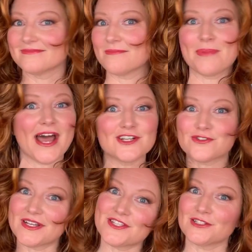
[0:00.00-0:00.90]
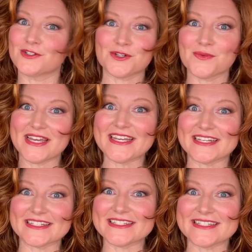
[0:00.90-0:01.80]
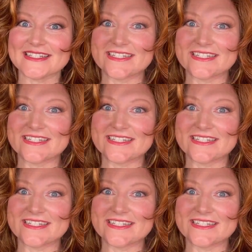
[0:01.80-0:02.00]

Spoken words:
buy TressAllure wigs.